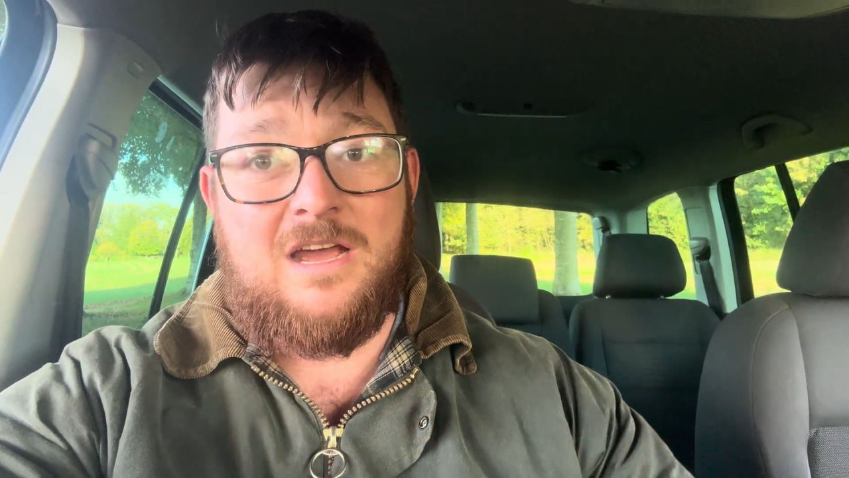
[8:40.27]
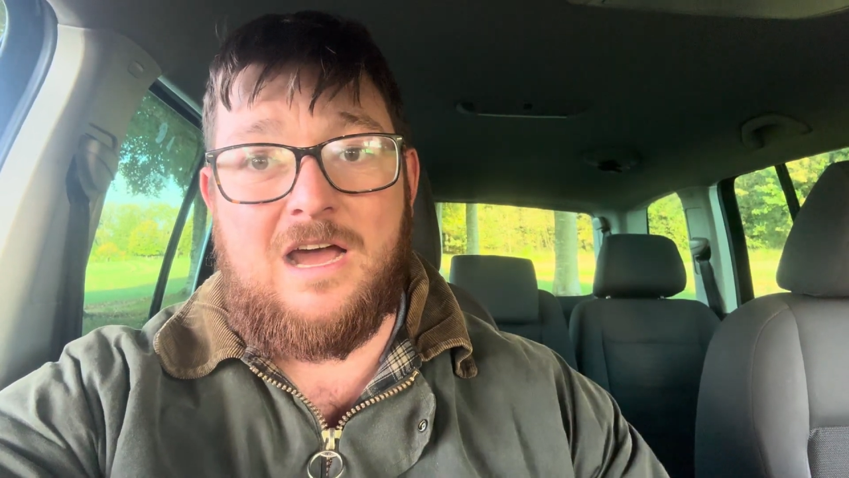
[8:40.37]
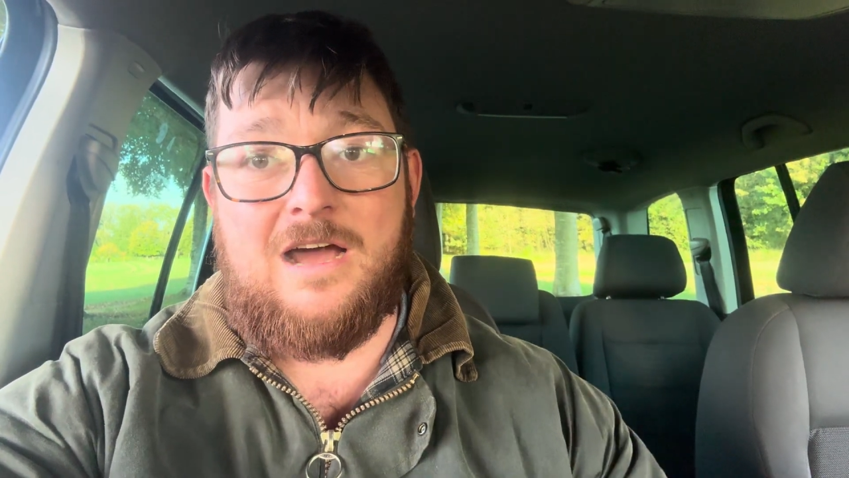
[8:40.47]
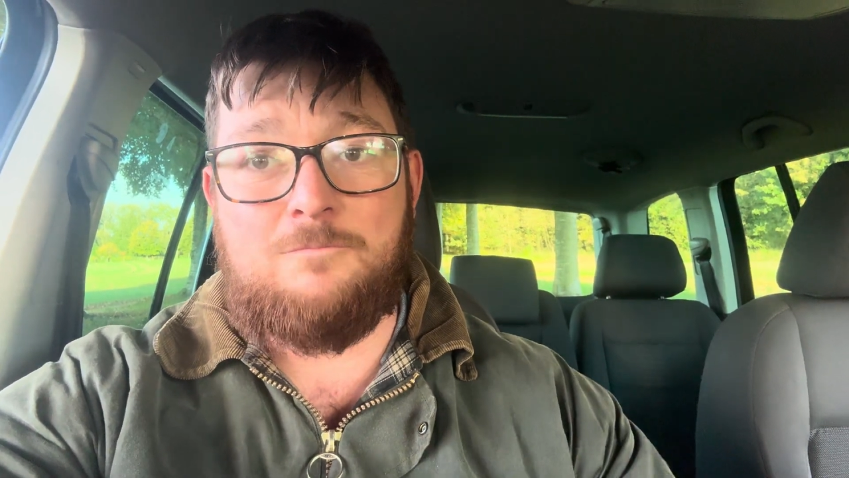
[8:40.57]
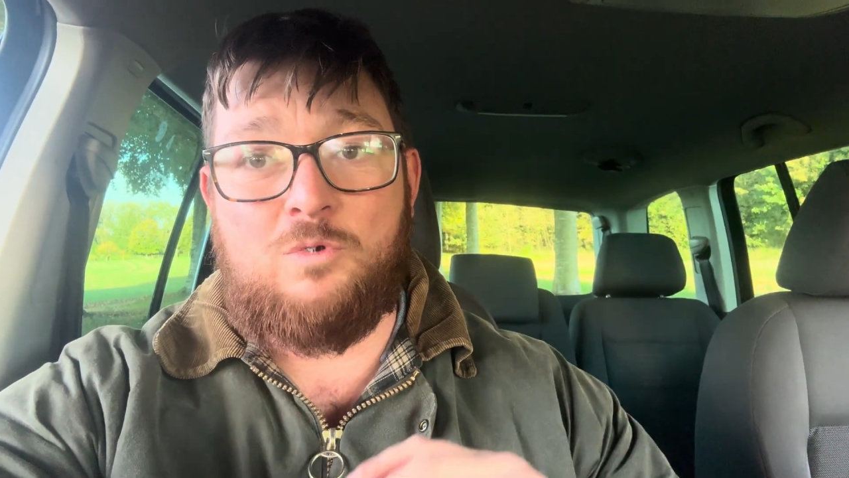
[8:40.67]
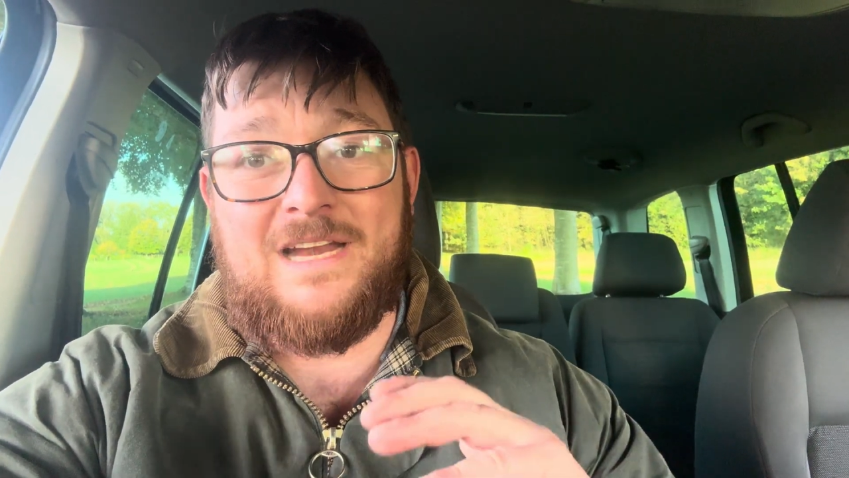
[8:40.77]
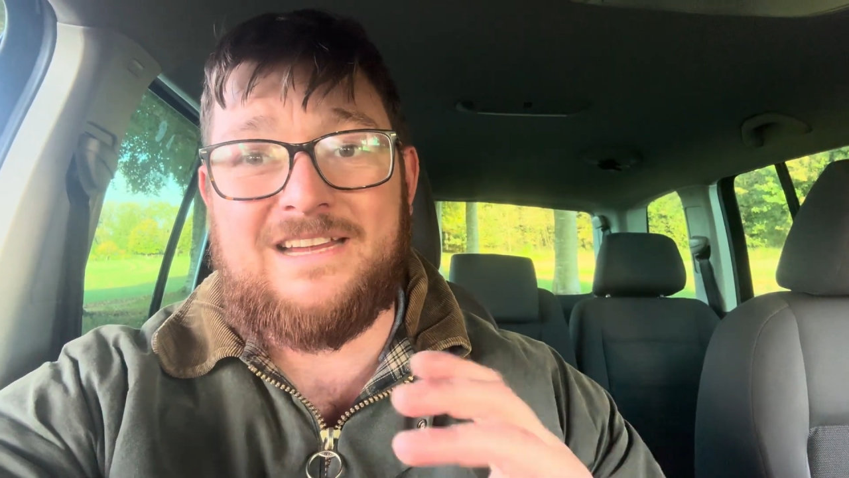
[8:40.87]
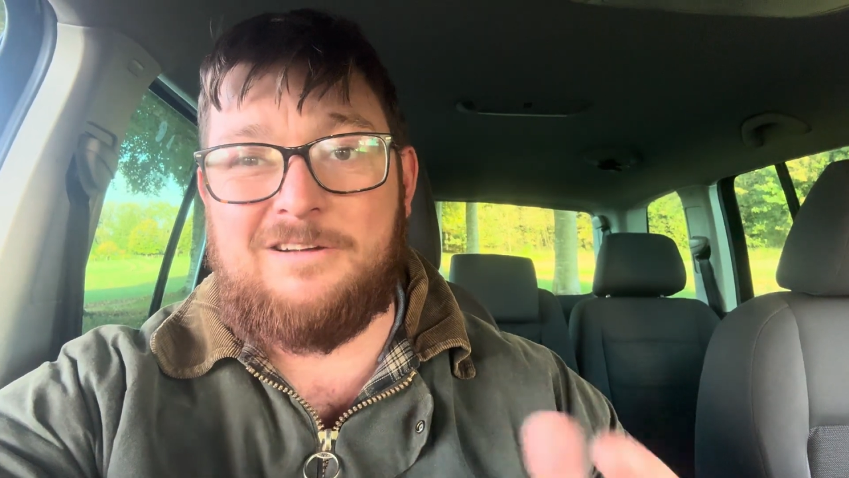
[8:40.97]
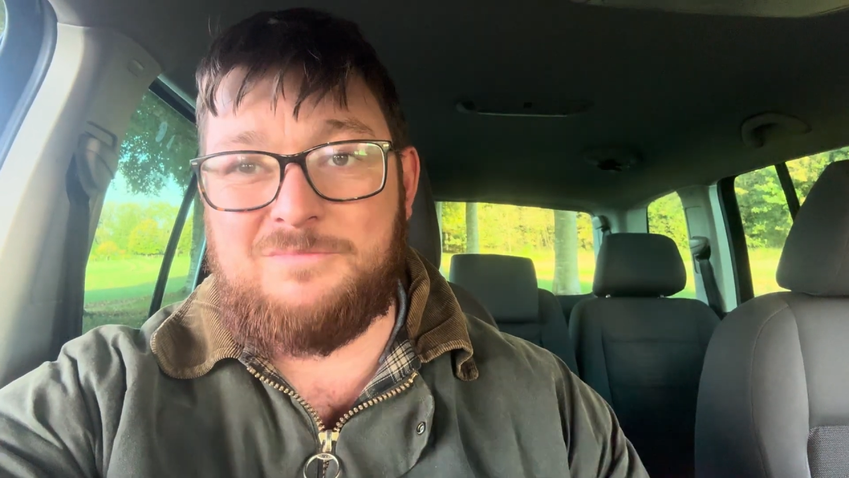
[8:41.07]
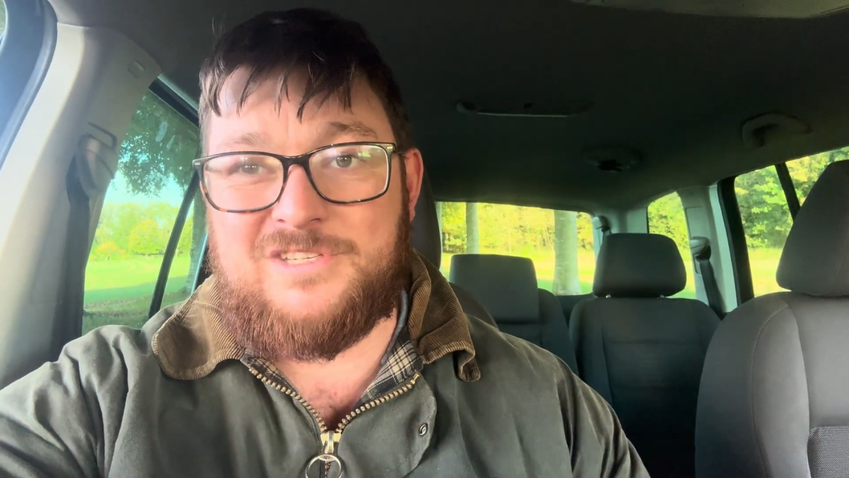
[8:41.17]
when it
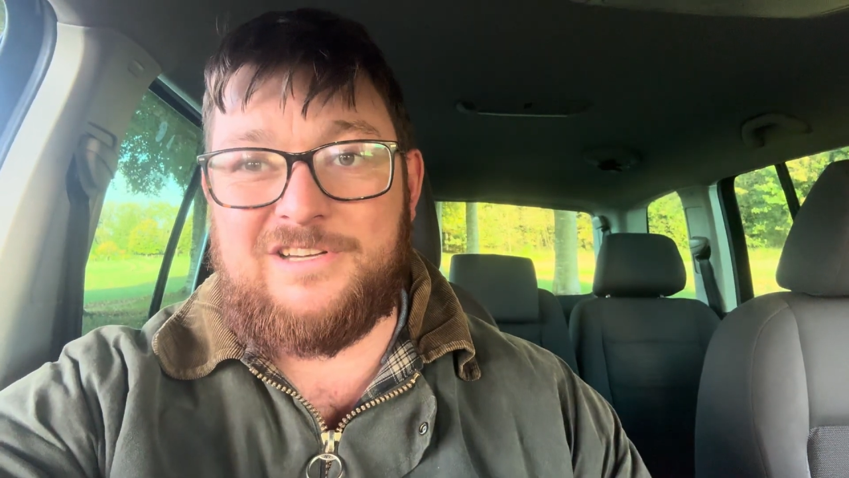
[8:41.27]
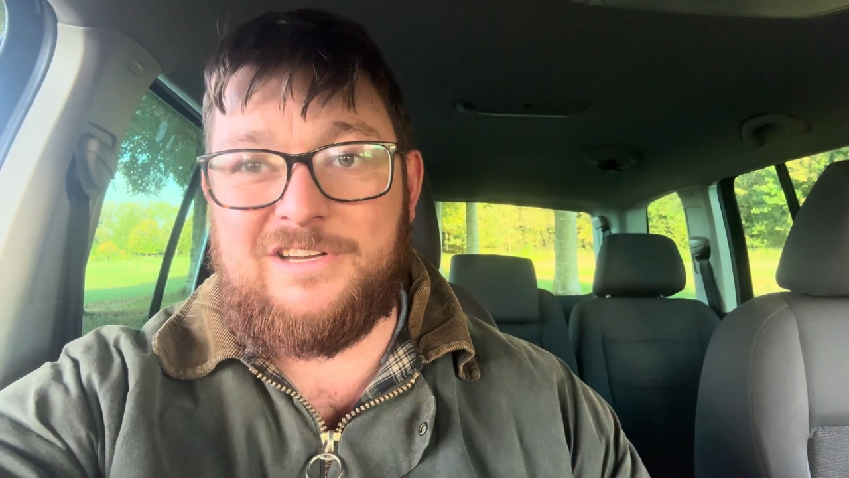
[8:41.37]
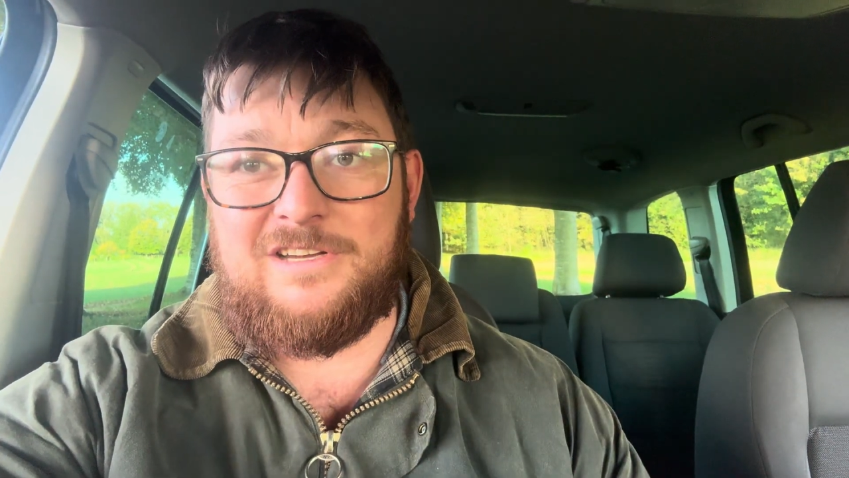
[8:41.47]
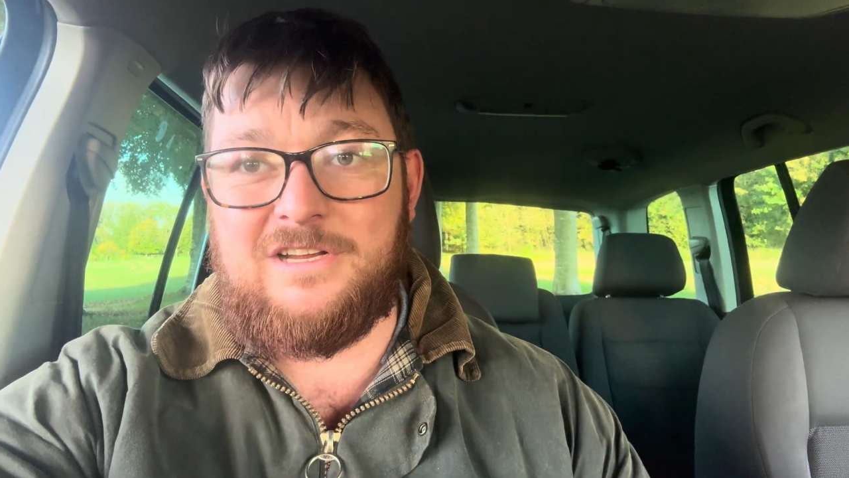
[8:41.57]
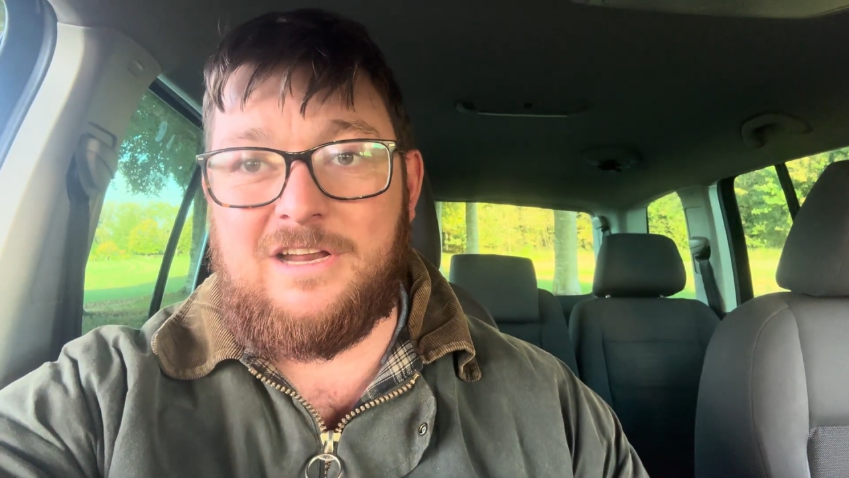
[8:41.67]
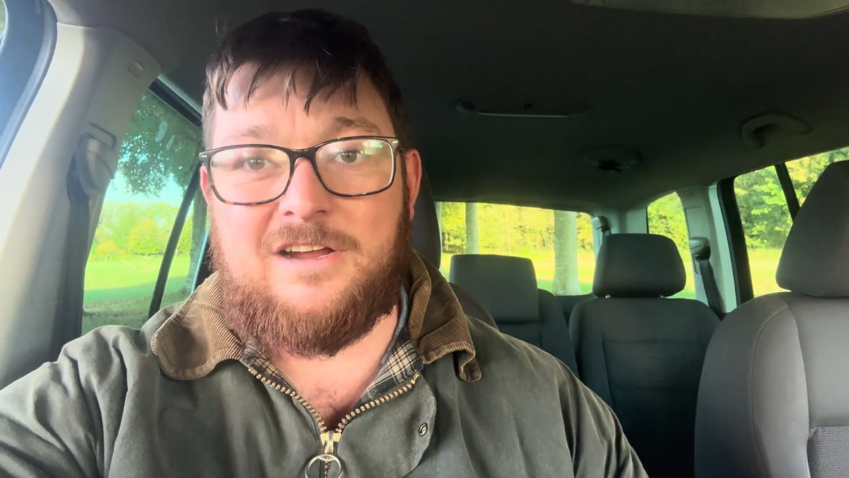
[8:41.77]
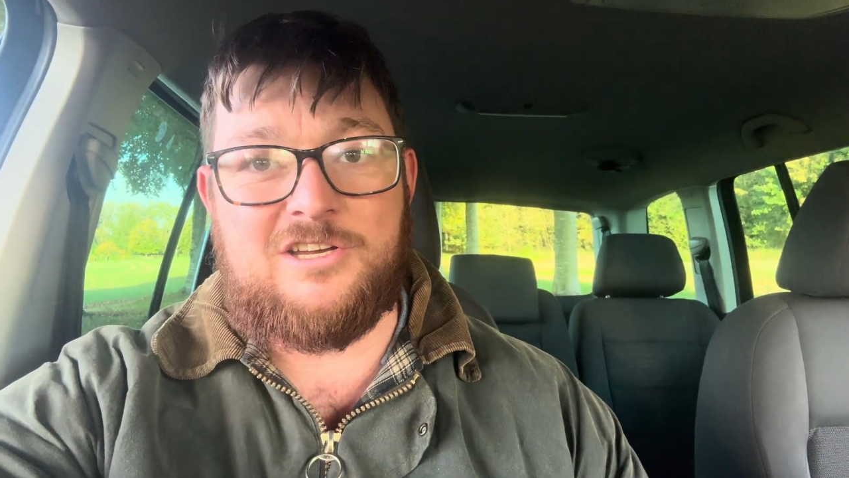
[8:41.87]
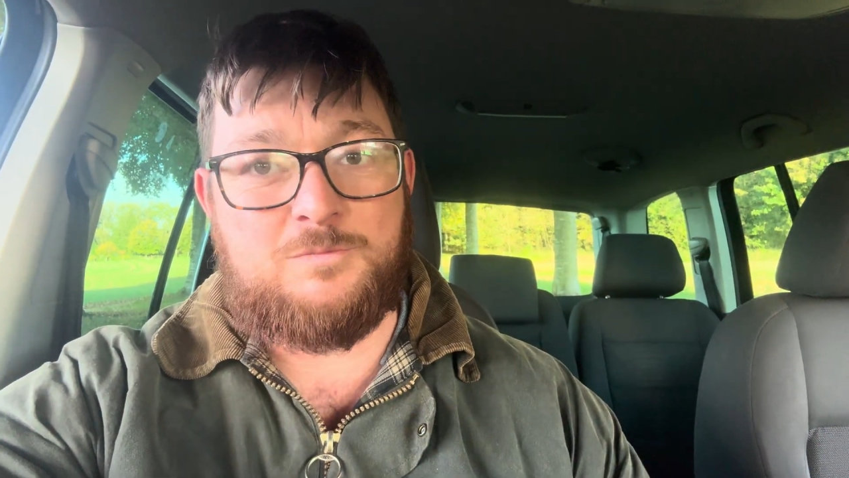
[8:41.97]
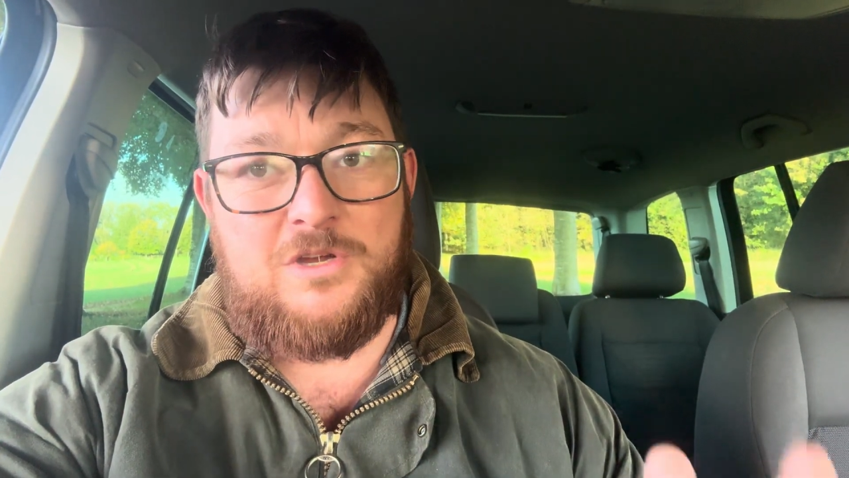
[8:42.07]
comes to your luggage,